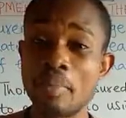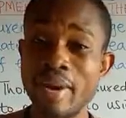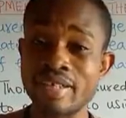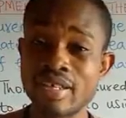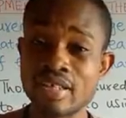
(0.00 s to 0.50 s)
the
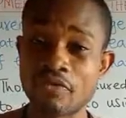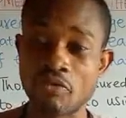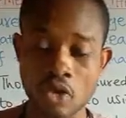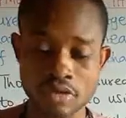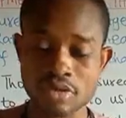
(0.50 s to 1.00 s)
magnetic
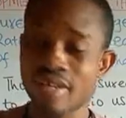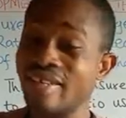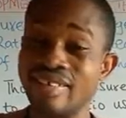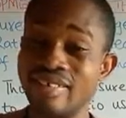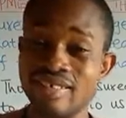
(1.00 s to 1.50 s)
force,
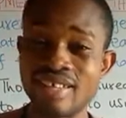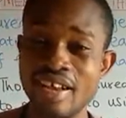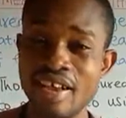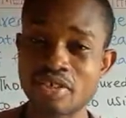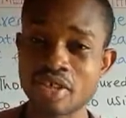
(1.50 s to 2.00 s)
the
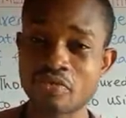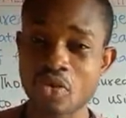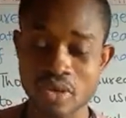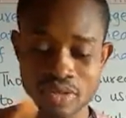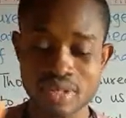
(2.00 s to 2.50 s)
electric
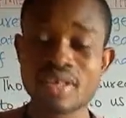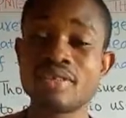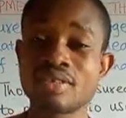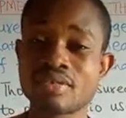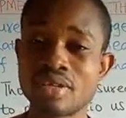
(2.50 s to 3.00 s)
force,
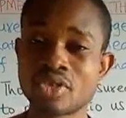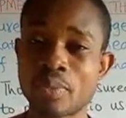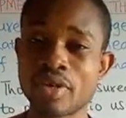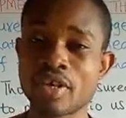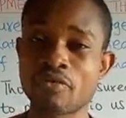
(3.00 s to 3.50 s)
the
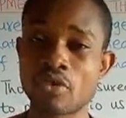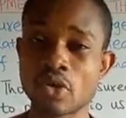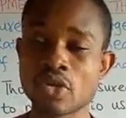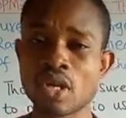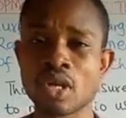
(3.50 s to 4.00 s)
centripetal
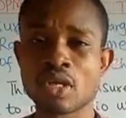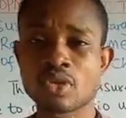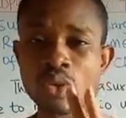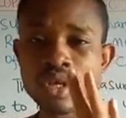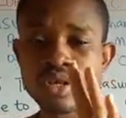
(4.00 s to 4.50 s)
force.
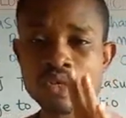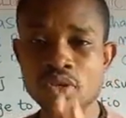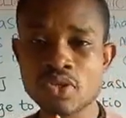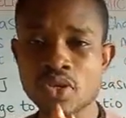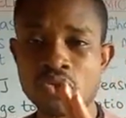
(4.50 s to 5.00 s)
So we're going to
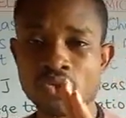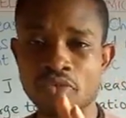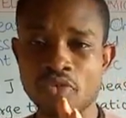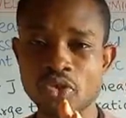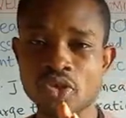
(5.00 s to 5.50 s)
use these three
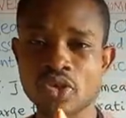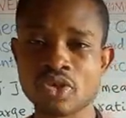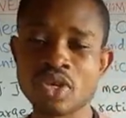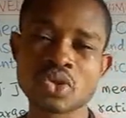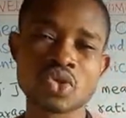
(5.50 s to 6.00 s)

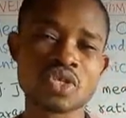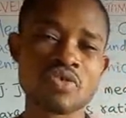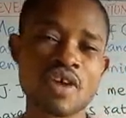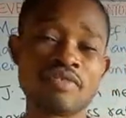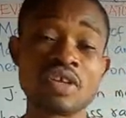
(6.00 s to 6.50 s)
forces to
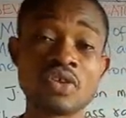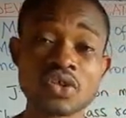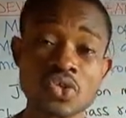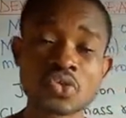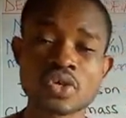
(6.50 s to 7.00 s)
derive the
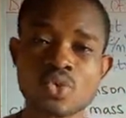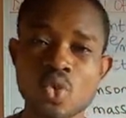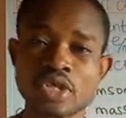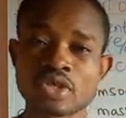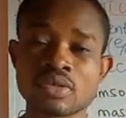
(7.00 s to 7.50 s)
necessary
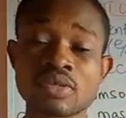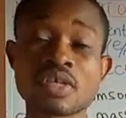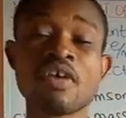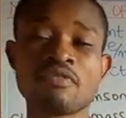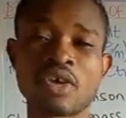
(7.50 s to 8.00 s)

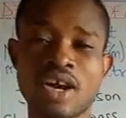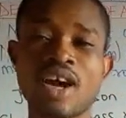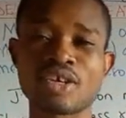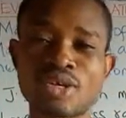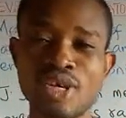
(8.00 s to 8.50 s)
equations for
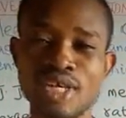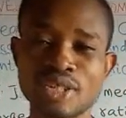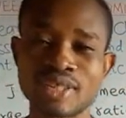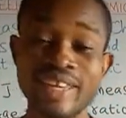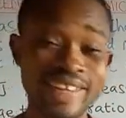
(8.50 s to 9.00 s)

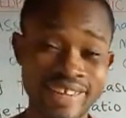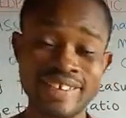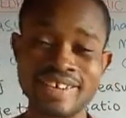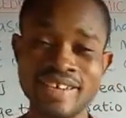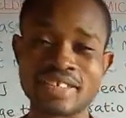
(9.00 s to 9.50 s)
calculation
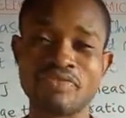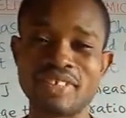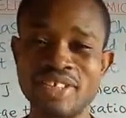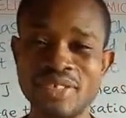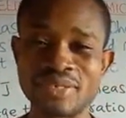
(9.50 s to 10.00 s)
in our next
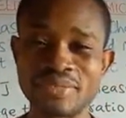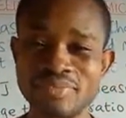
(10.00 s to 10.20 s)
video.